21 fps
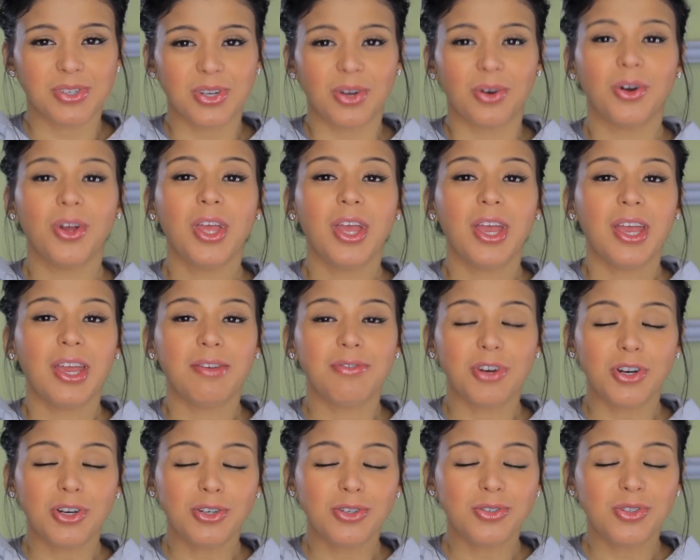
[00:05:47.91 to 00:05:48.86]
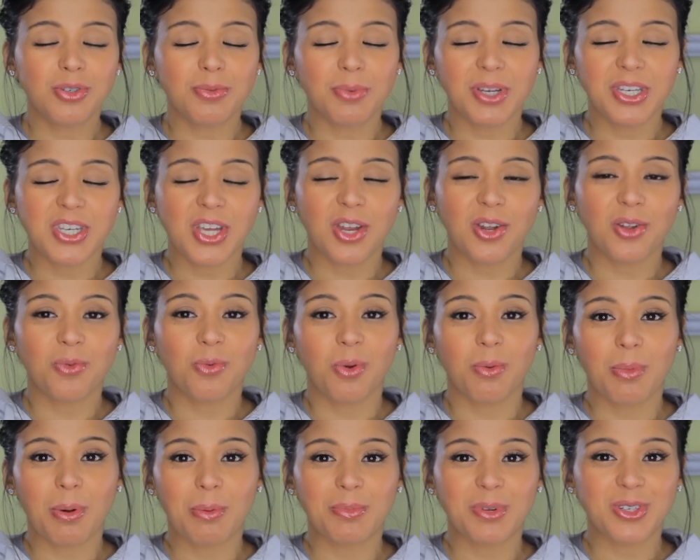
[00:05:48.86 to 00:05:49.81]
So if you're new to my channel,
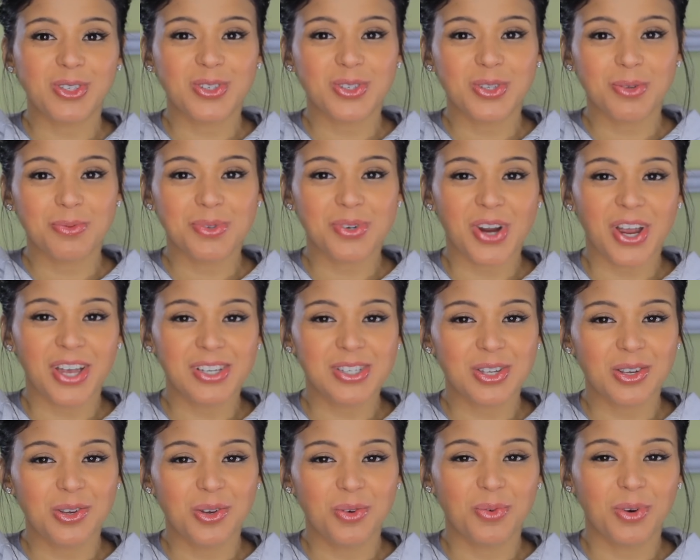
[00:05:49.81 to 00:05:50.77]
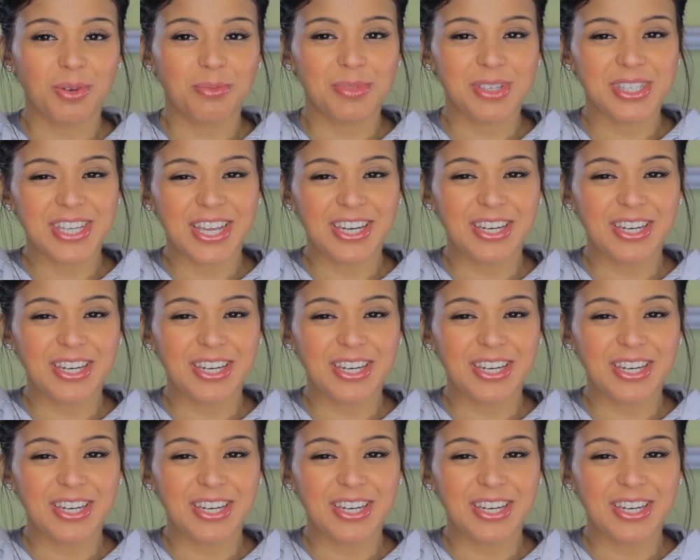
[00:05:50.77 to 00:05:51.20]
remember to subscribe so you won't miss